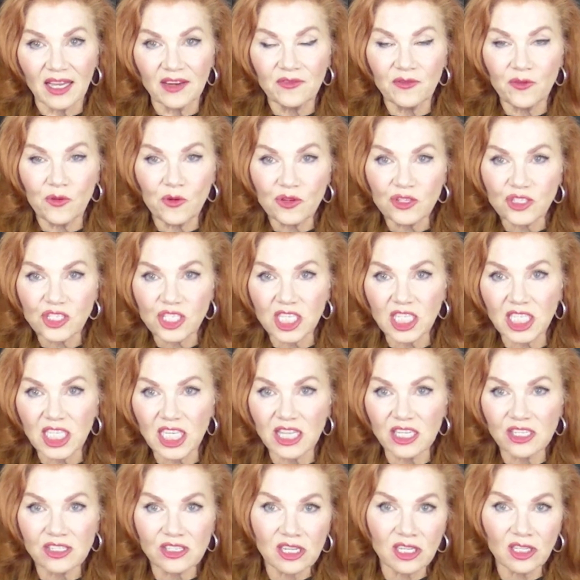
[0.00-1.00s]

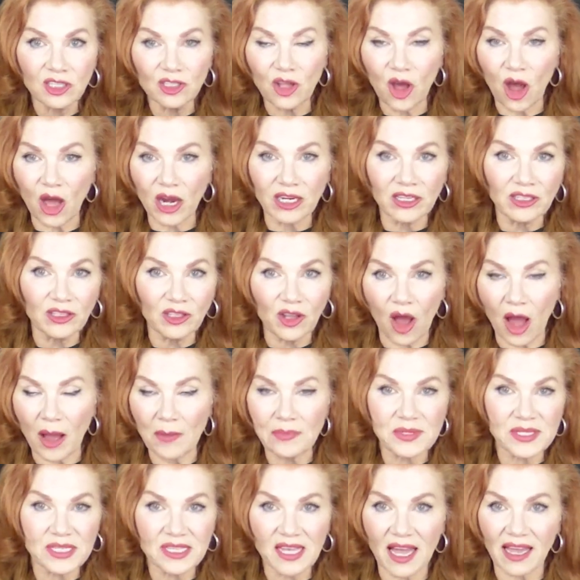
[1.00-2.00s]
Unfortunately, there's a lot of
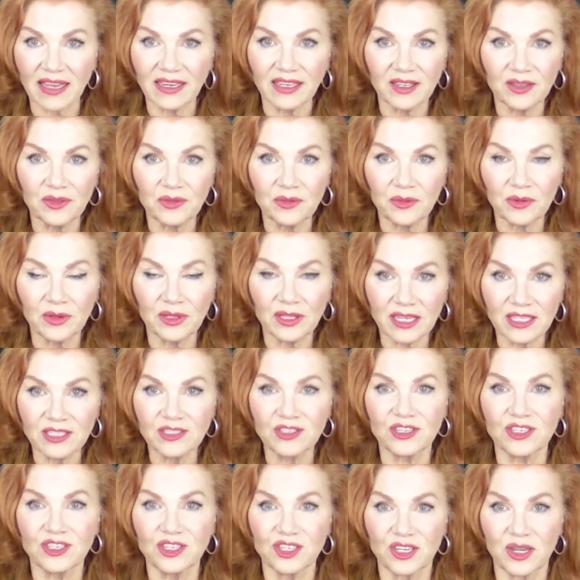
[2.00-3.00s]
lopsided
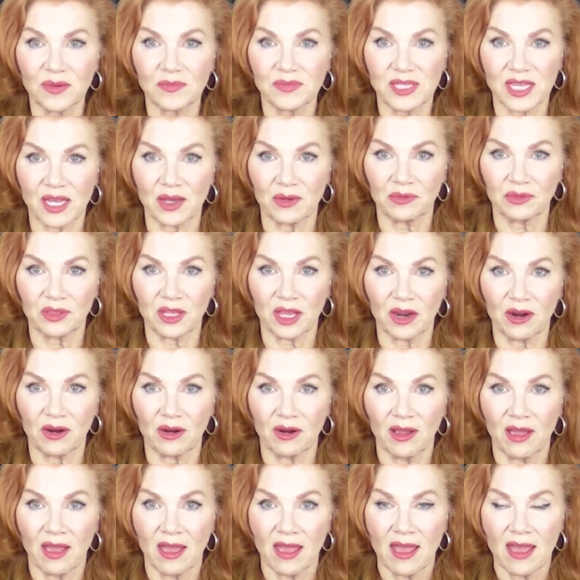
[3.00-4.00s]
relationships out
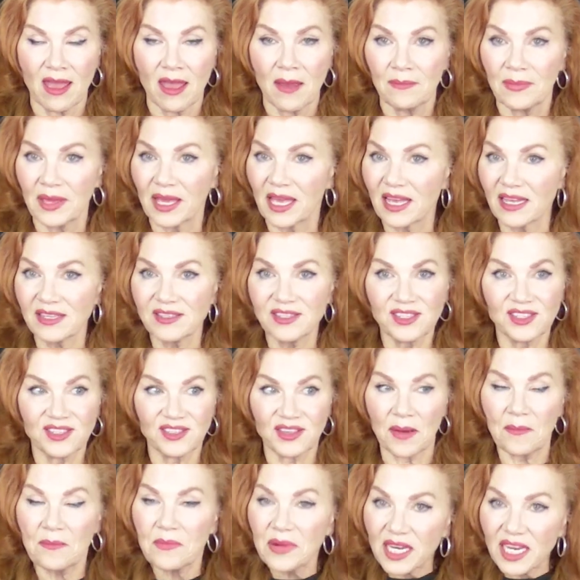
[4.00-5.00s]
there because
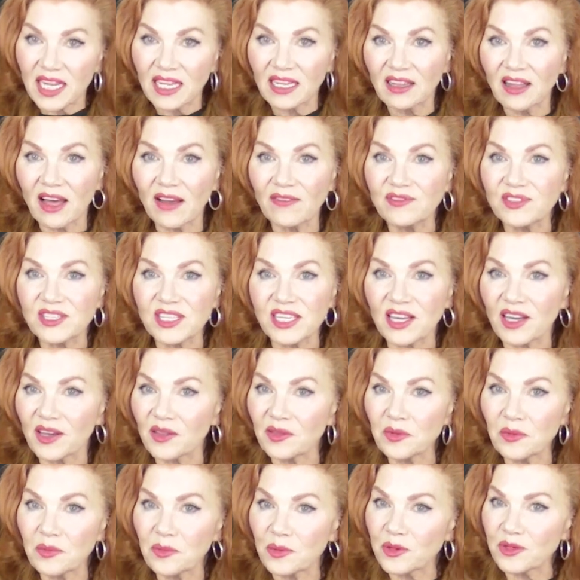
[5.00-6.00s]
somebody loves the
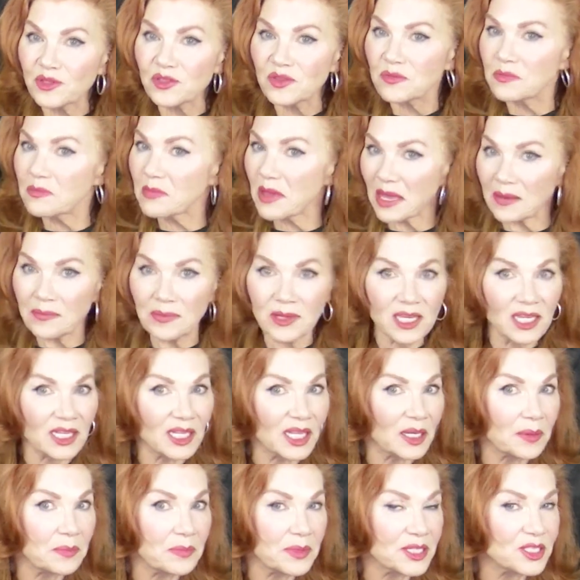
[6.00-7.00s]
other person maybe a
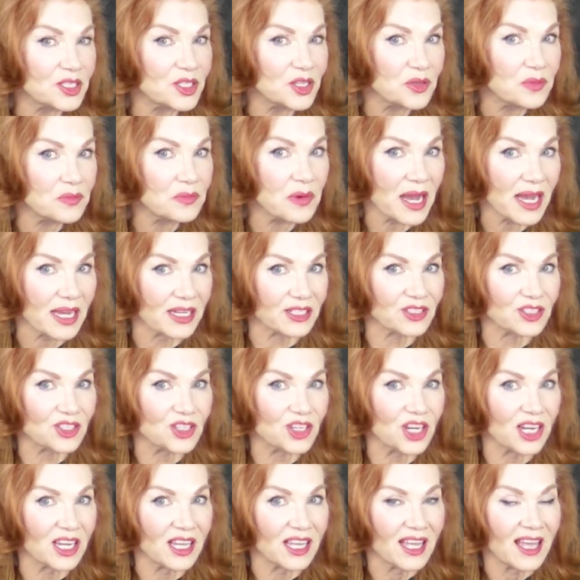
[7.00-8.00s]
little bit too
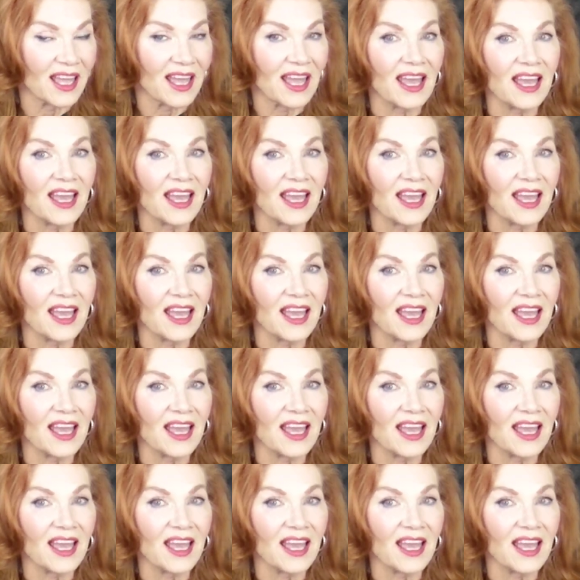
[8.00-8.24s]
much.